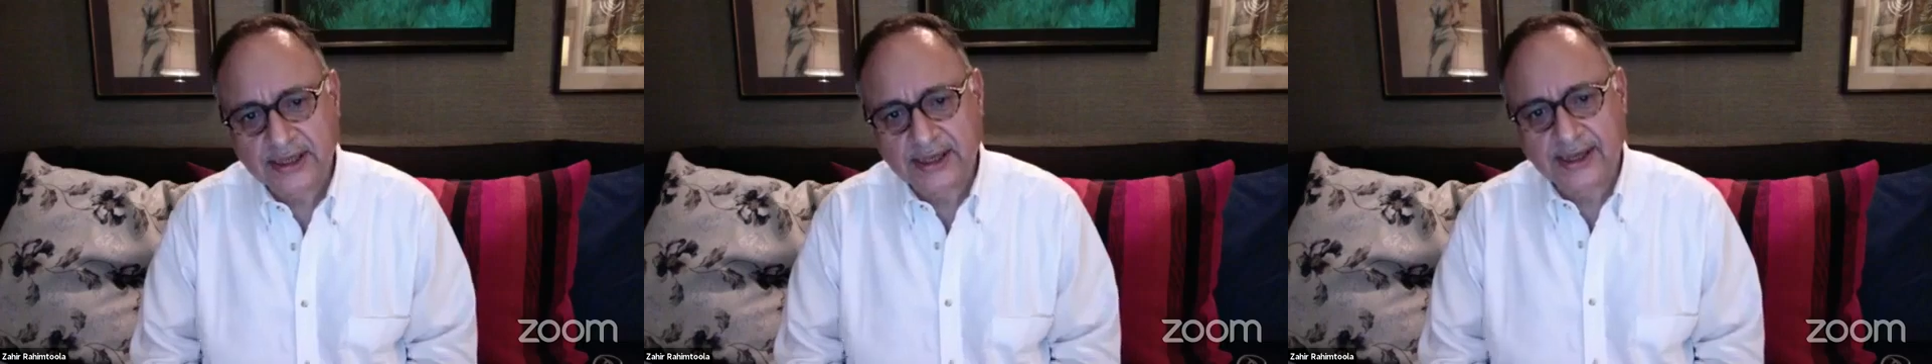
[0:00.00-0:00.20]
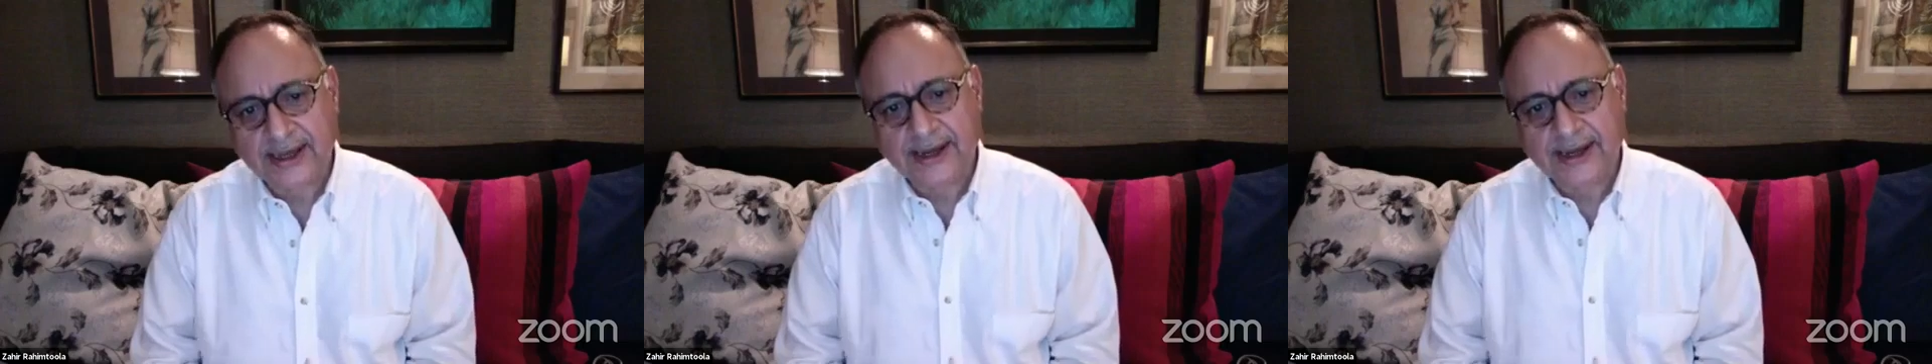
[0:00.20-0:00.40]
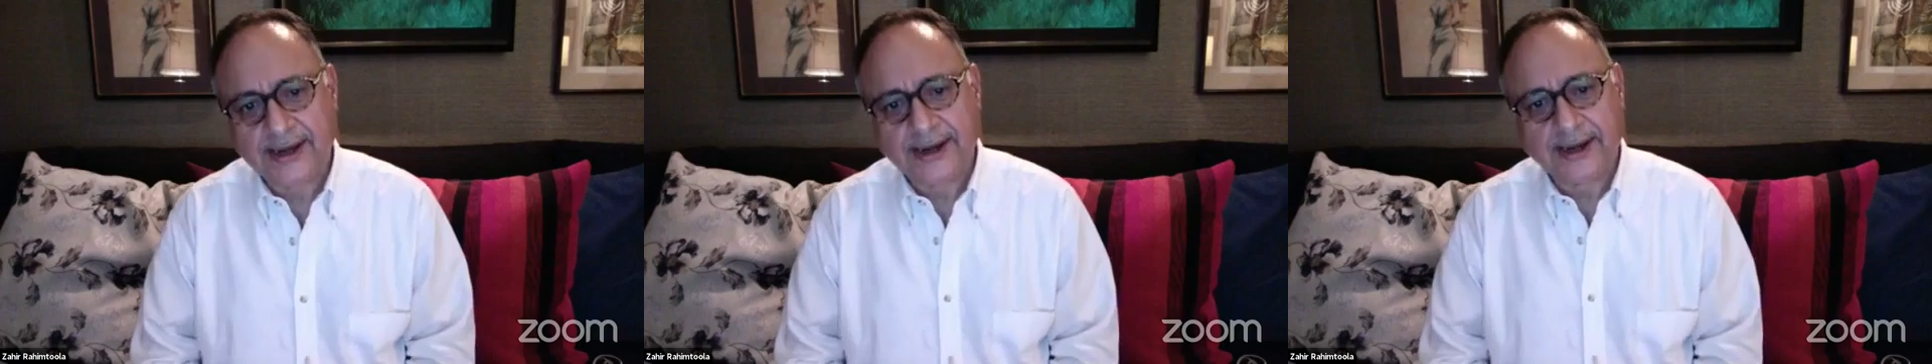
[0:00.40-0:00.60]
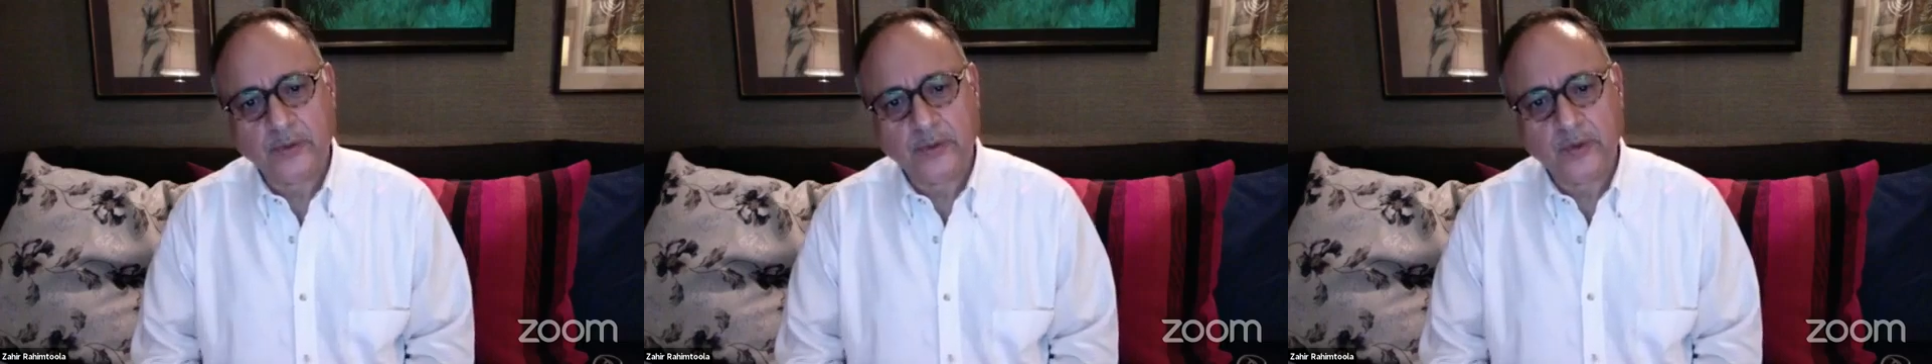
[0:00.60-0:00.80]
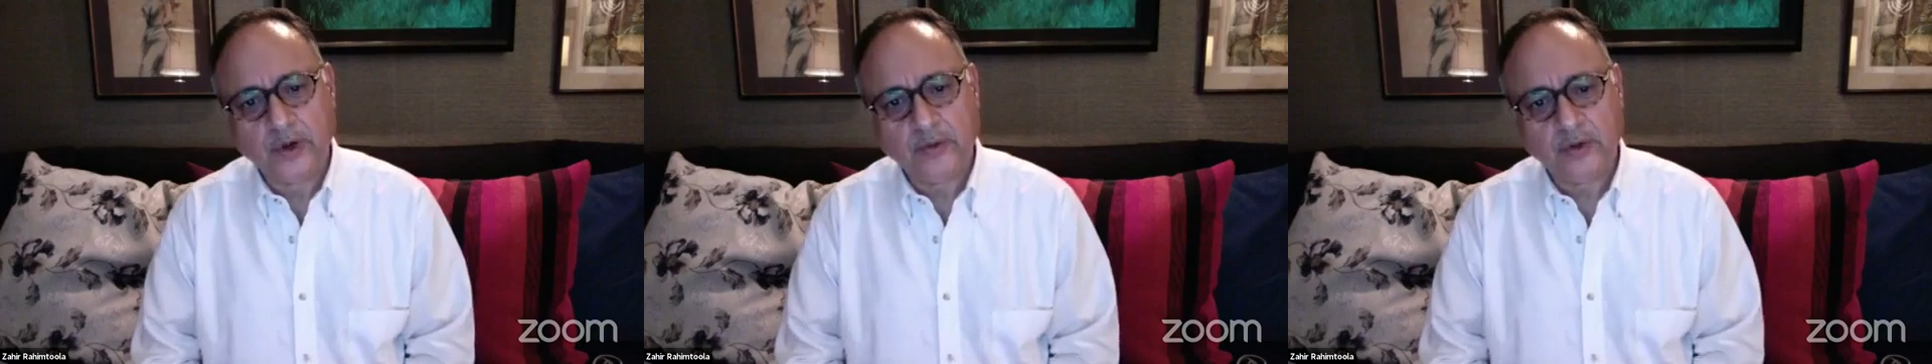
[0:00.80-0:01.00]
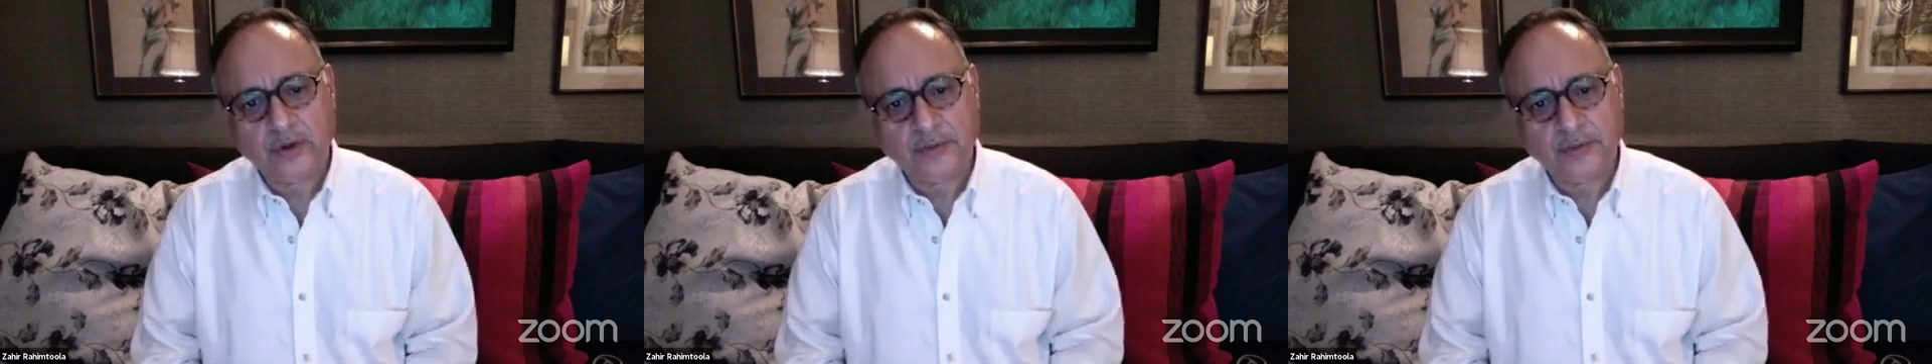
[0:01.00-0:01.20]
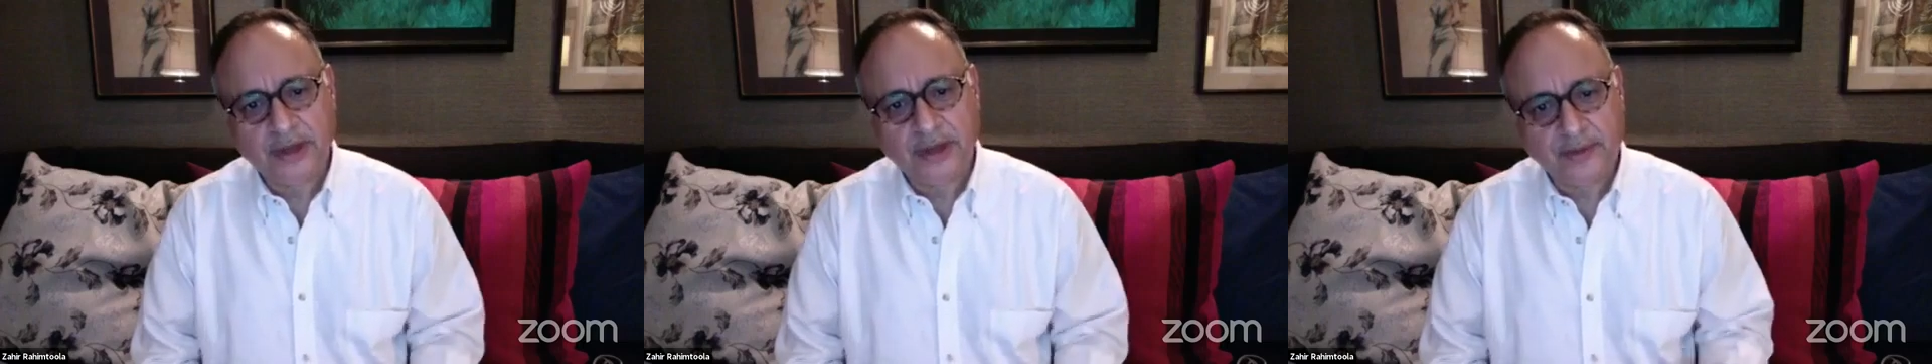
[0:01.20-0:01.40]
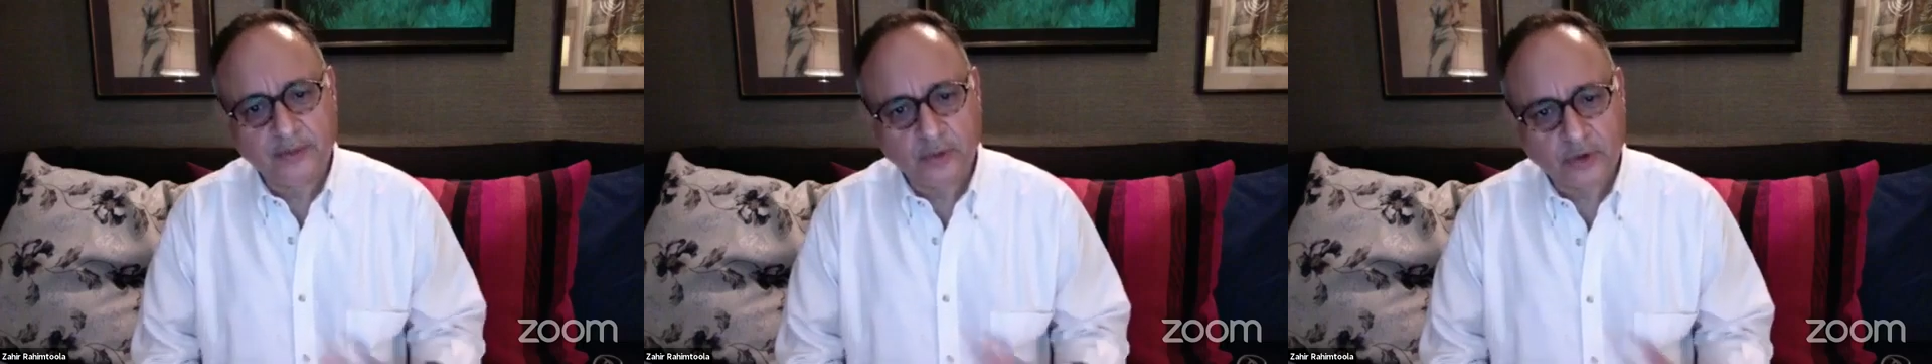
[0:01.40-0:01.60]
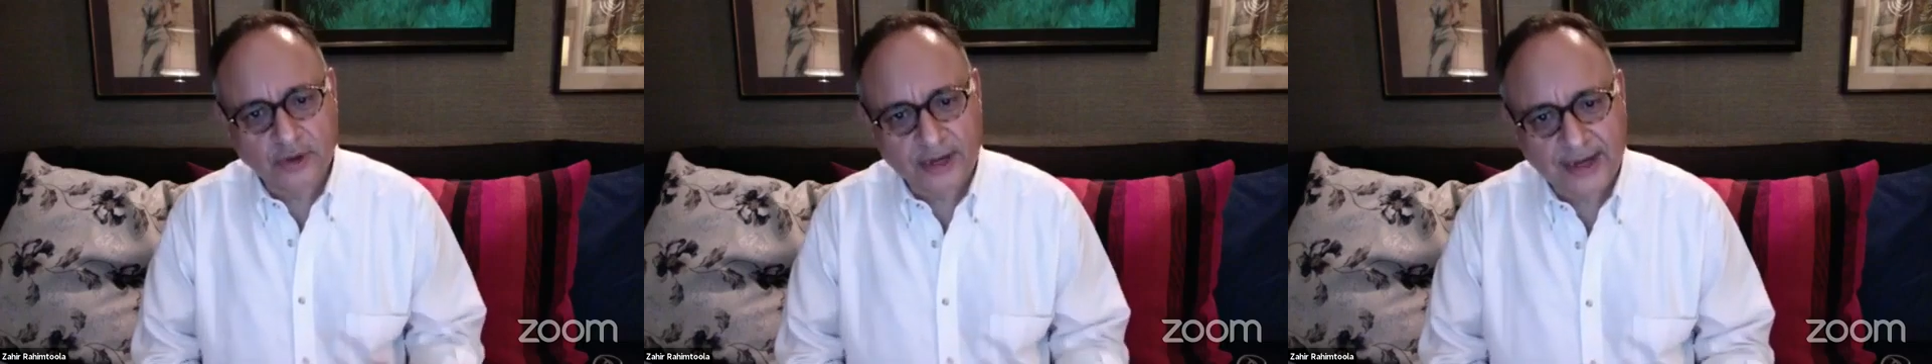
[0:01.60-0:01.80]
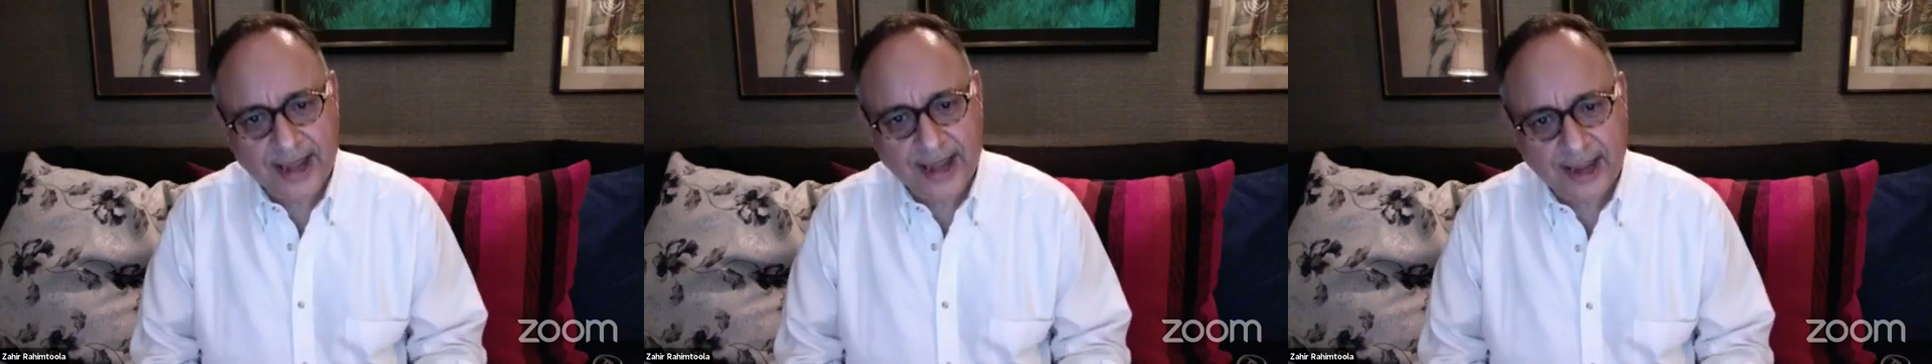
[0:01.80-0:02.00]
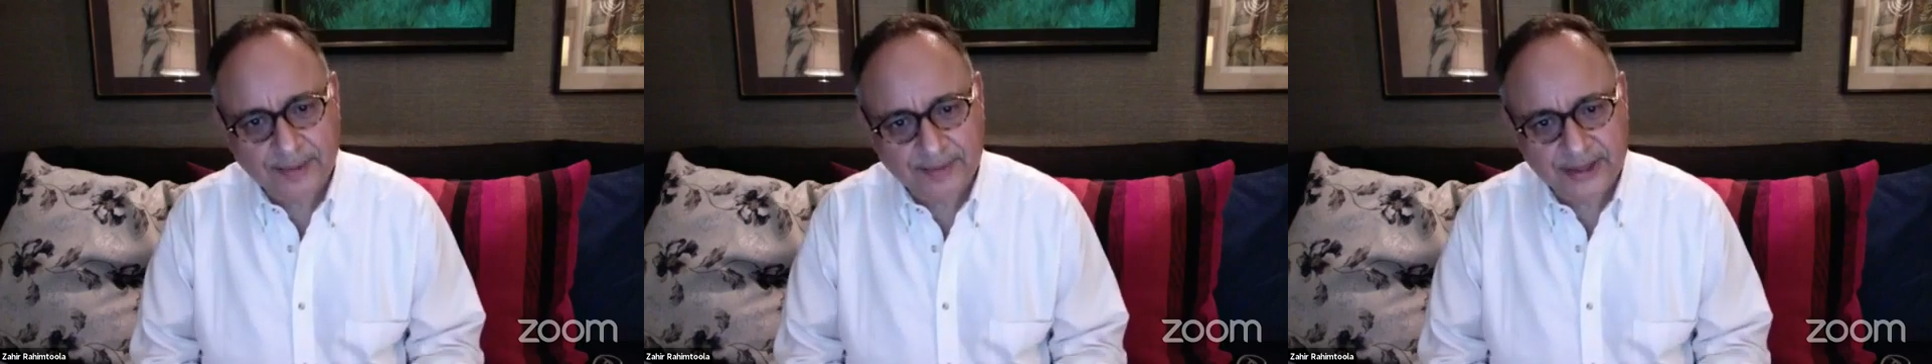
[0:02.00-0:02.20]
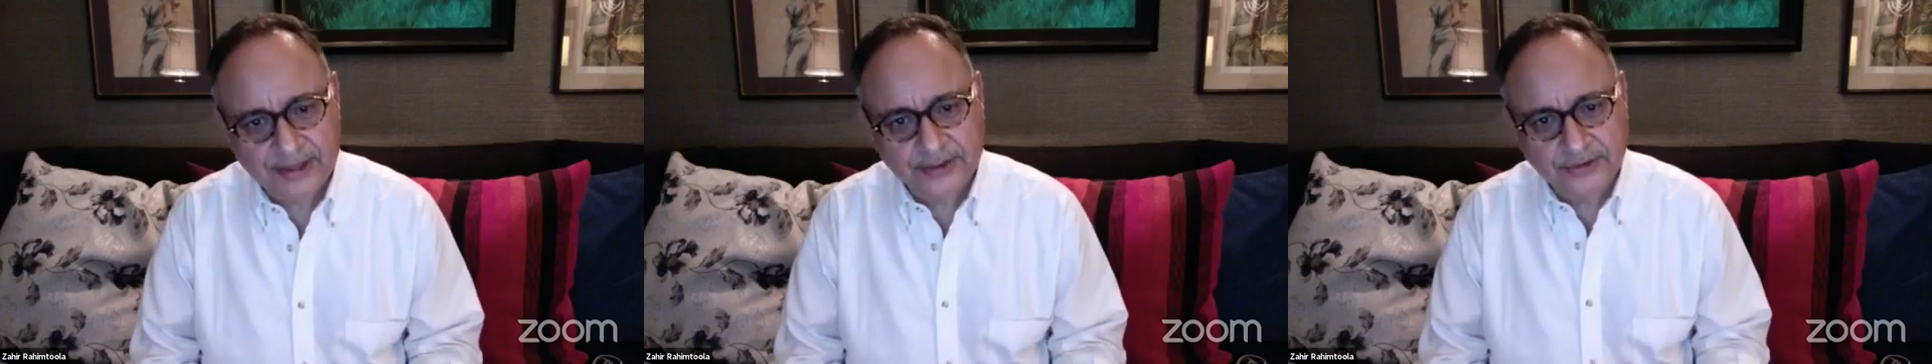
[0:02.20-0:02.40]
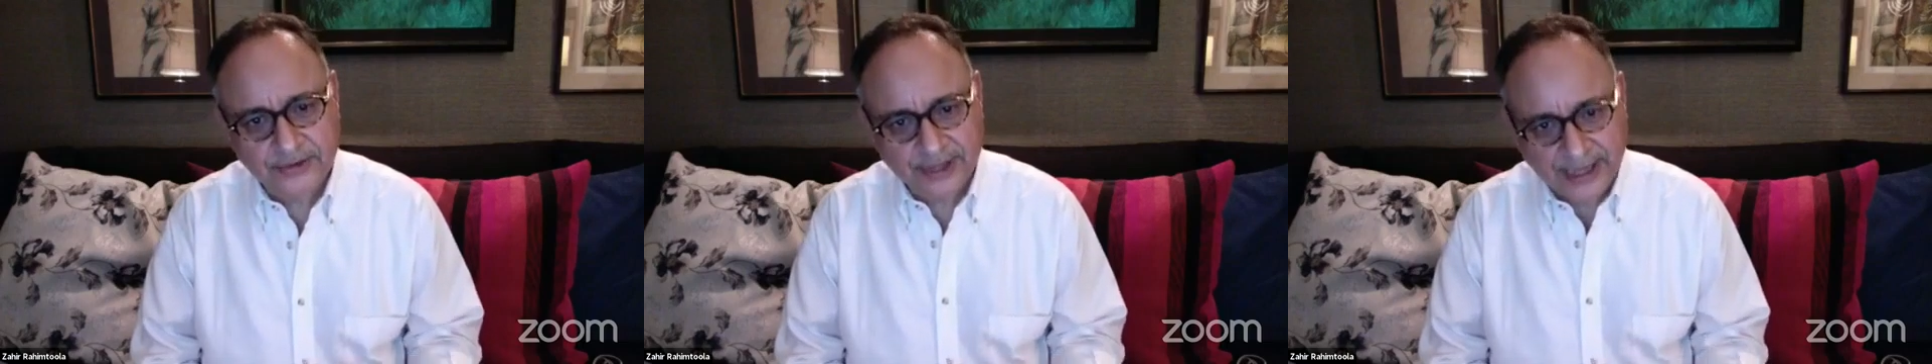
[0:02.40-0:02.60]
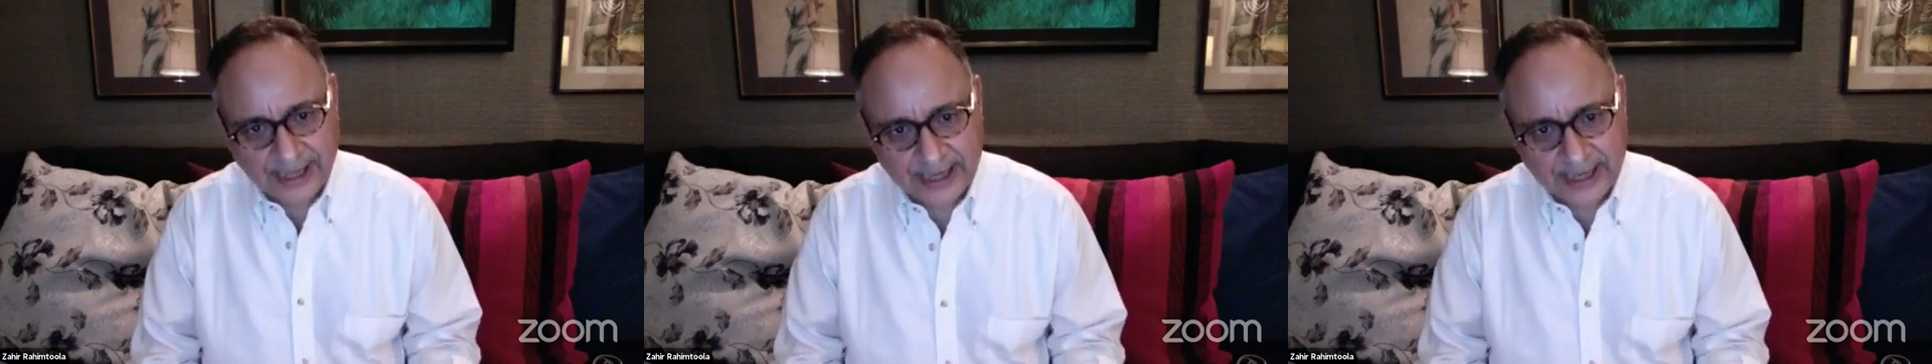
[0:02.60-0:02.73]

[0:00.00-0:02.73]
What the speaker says: We would be more than happy to